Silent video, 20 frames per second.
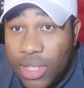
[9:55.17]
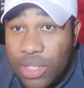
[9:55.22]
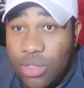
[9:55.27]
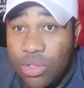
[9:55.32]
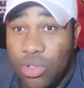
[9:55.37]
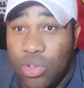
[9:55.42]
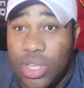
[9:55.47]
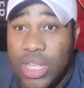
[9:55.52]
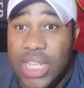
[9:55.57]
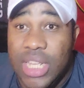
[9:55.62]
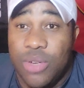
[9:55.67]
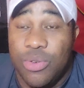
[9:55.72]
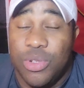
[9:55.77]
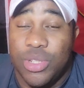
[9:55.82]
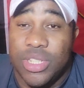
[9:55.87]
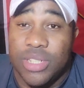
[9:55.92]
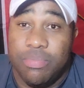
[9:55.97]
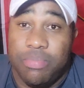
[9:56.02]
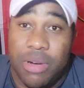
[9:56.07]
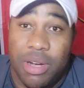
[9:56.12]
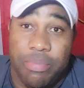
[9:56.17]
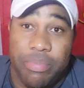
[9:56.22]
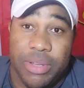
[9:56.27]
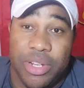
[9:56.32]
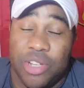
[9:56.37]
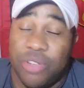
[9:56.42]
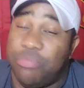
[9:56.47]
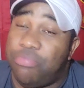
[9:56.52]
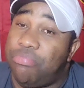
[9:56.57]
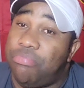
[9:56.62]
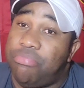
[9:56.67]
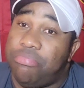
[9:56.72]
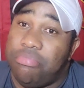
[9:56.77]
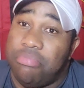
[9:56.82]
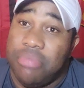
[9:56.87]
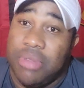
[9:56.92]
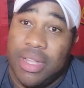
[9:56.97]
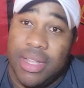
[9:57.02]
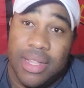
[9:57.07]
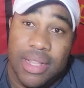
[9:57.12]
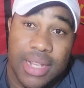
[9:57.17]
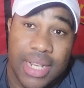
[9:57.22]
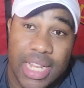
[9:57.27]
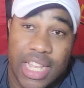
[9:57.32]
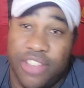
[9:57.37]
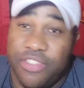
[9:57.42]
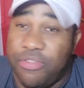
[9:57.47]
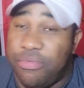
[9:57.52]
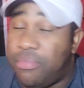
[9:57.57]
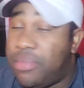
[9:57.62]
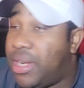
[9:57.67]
So he was popping up left